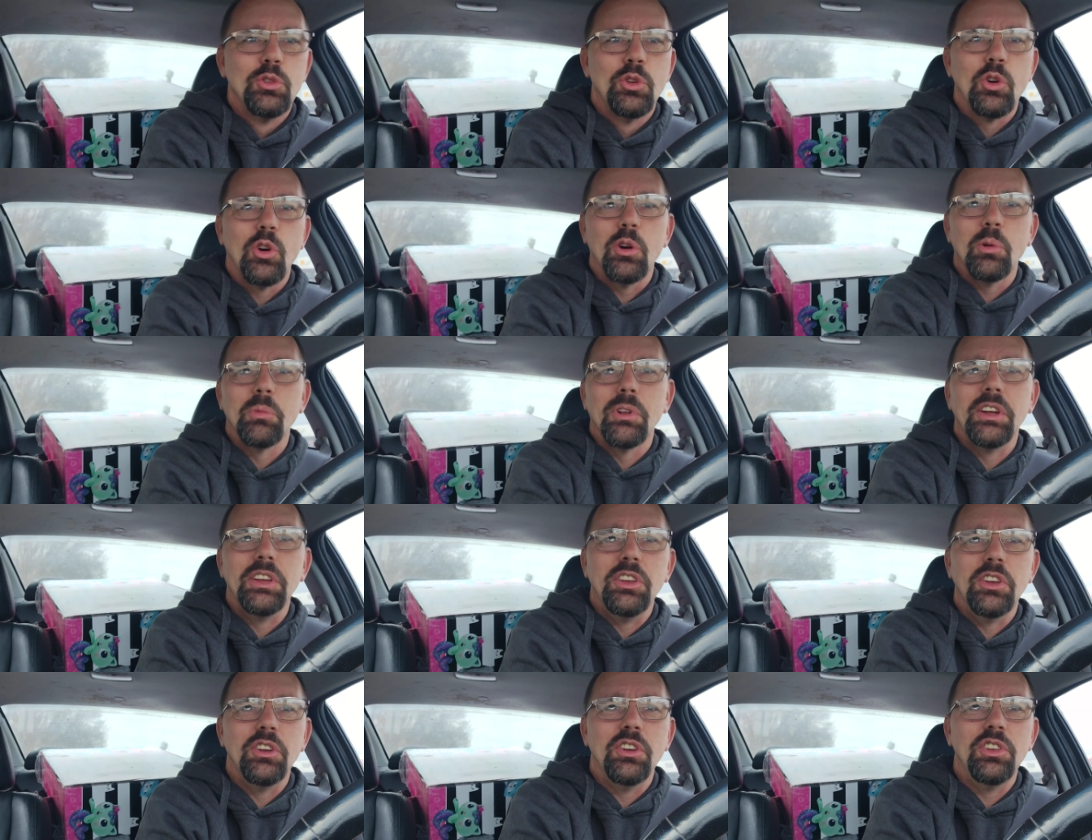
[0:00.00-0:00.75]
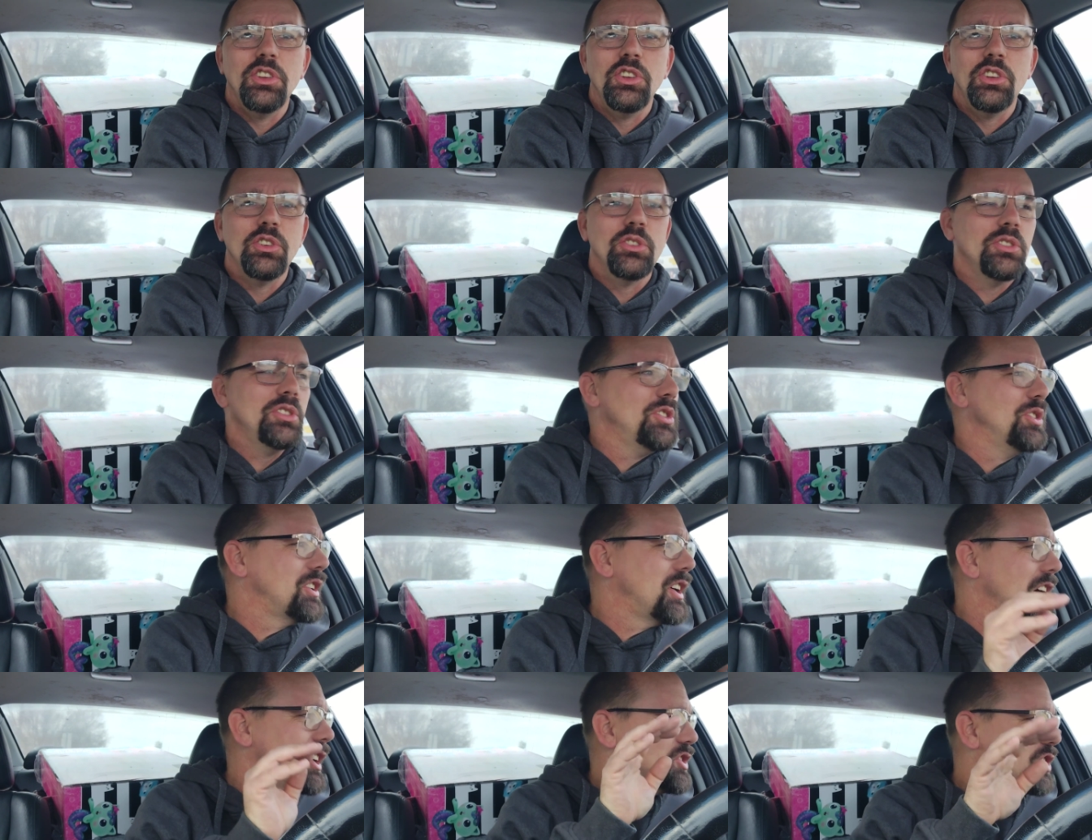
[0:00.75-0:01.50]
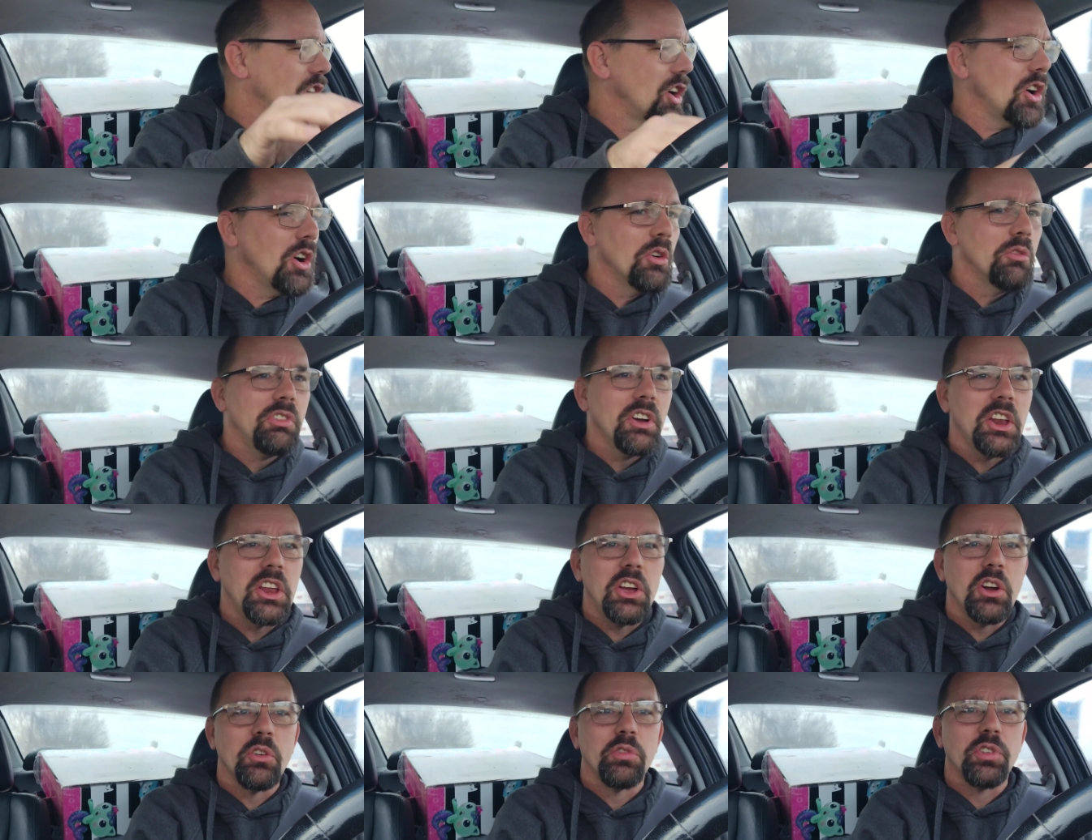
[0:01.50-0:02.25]
normally you, you you catch a whole
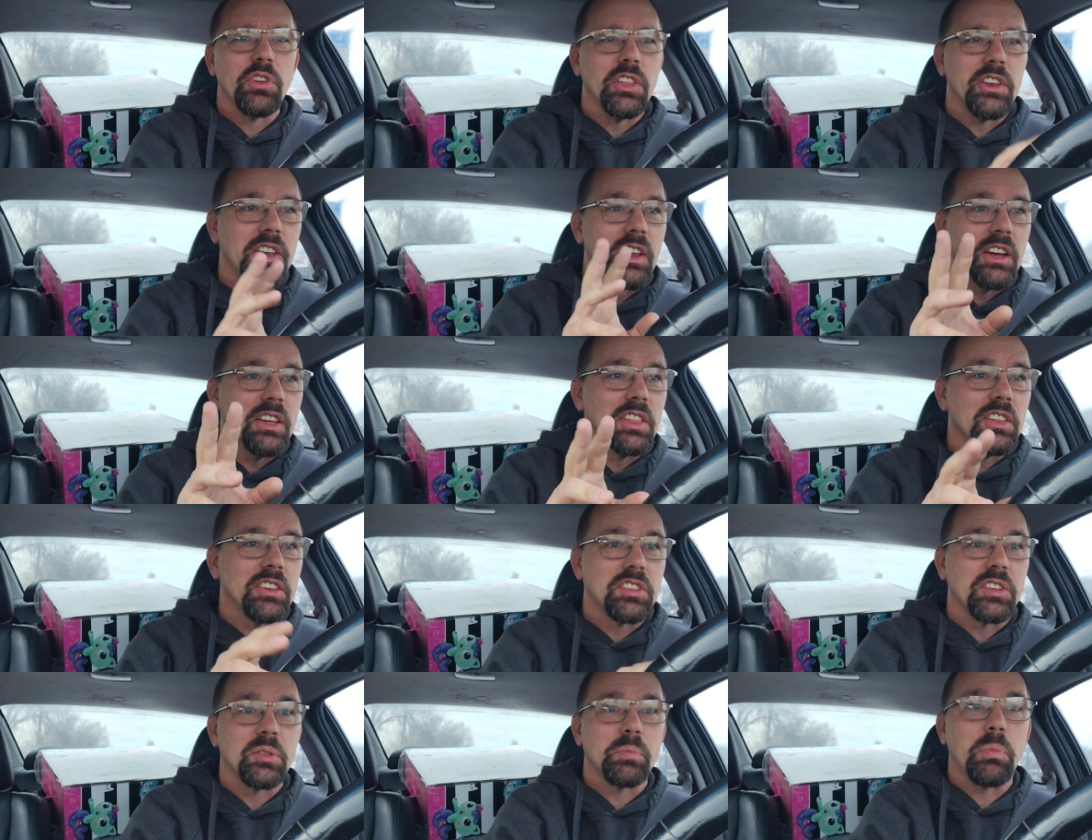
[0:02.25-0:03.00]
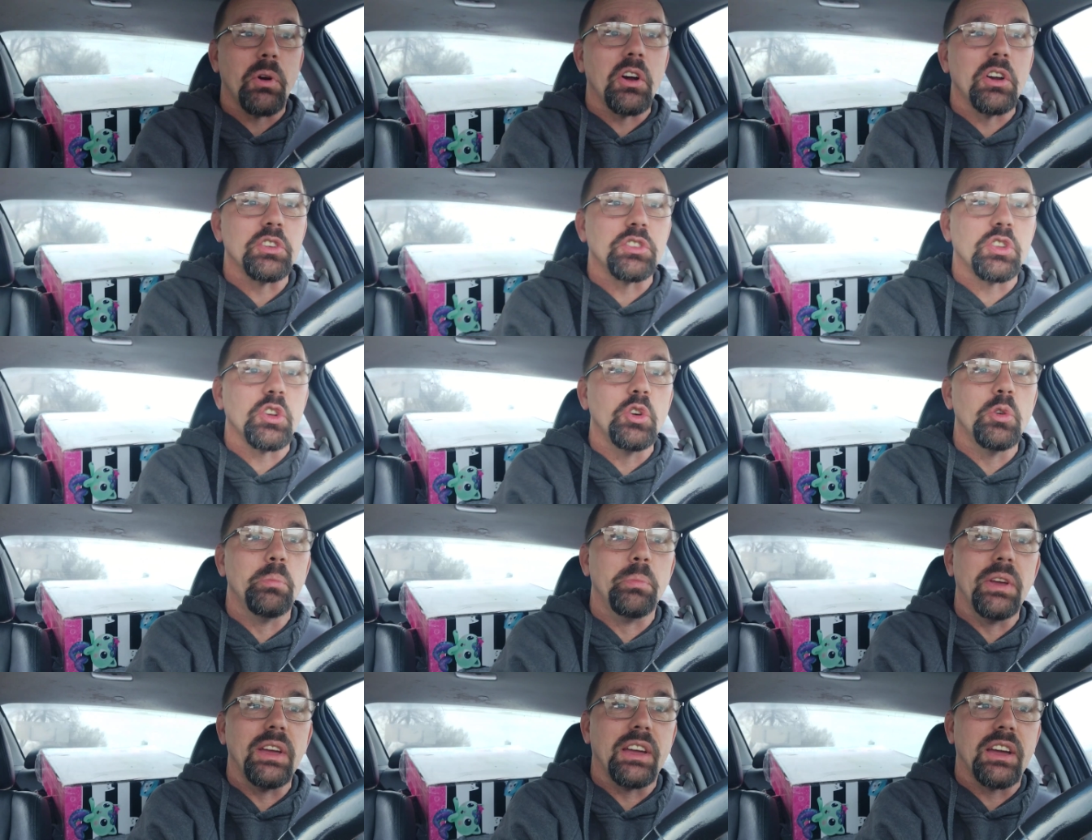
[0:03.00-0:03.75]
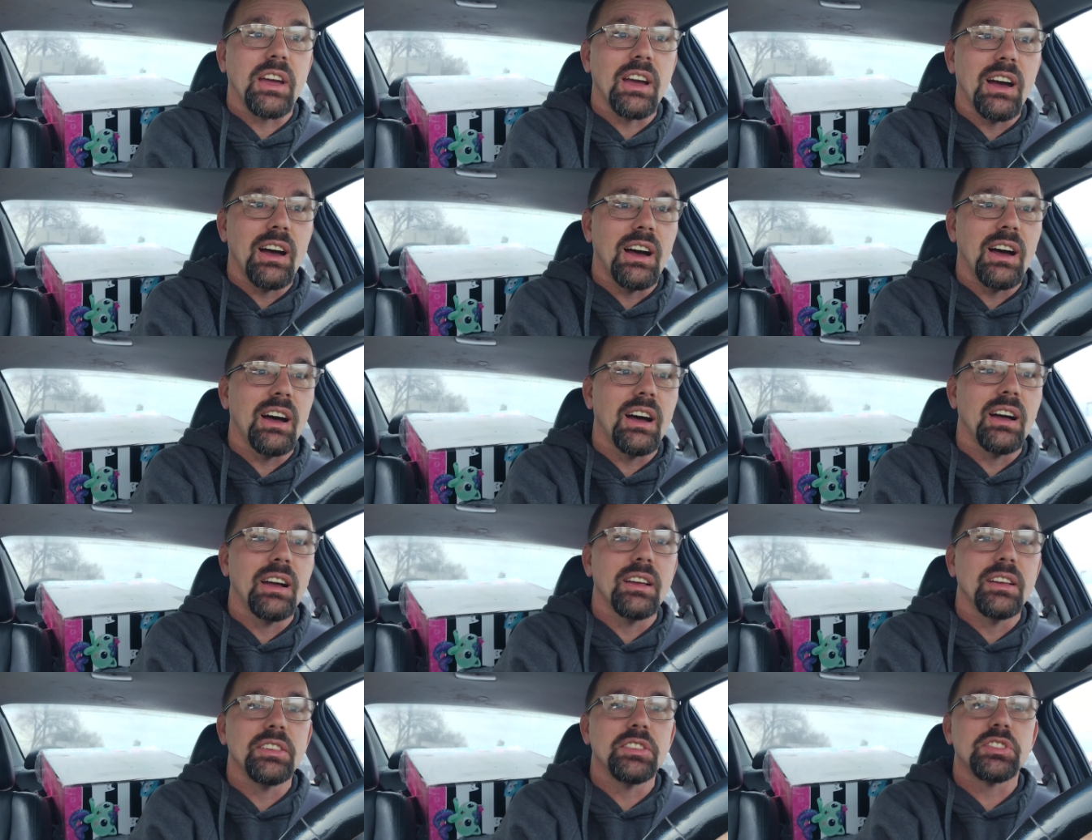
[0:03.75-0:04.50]
video for the day this is part two
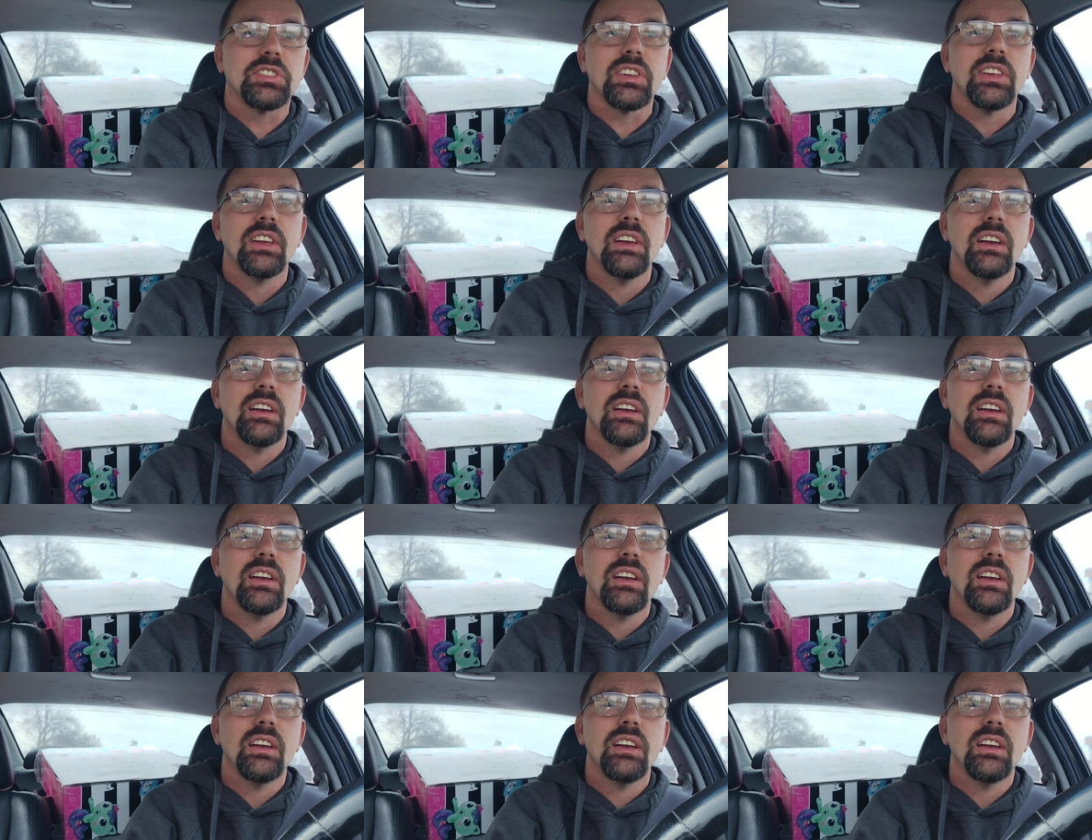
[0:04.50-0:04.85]
because